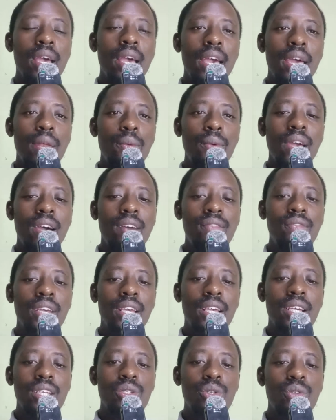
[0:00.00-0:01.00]
And we have the
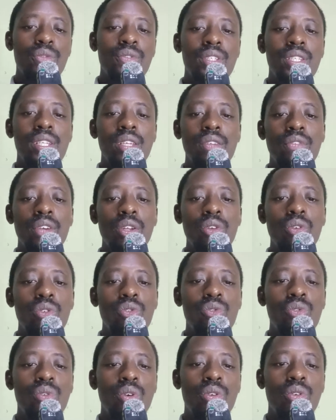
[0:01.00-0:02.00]
case of Stephen
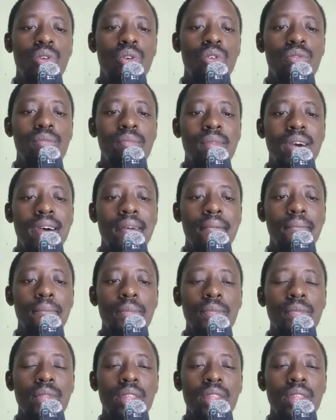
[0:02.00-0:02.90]
Odoro Uma